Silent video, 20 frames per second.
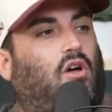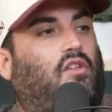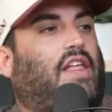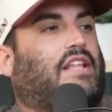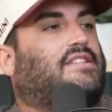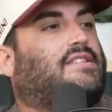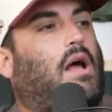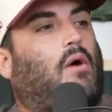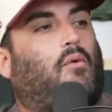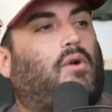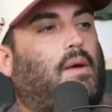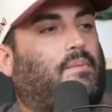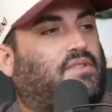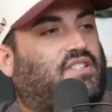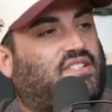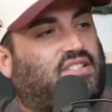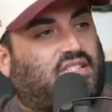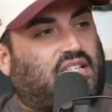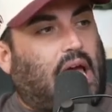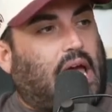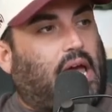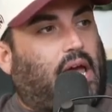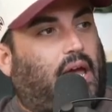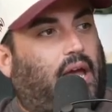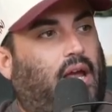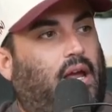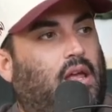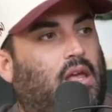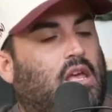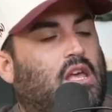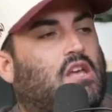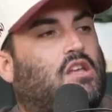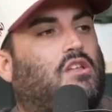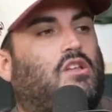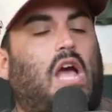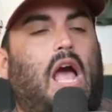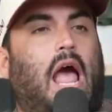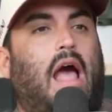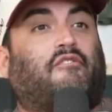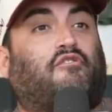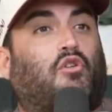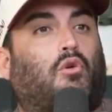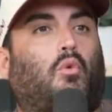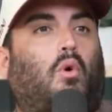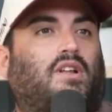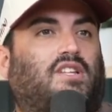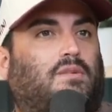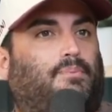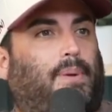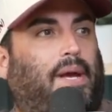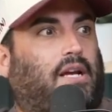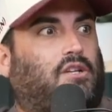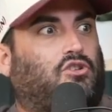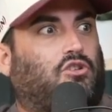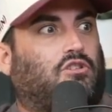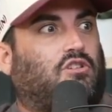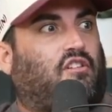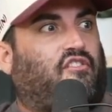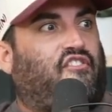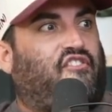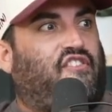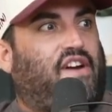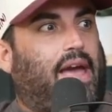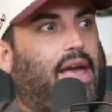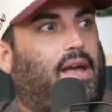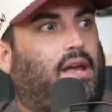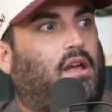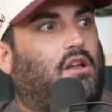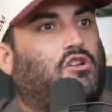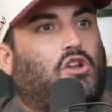That's not what I'm saying. Everyone's pictures are fake.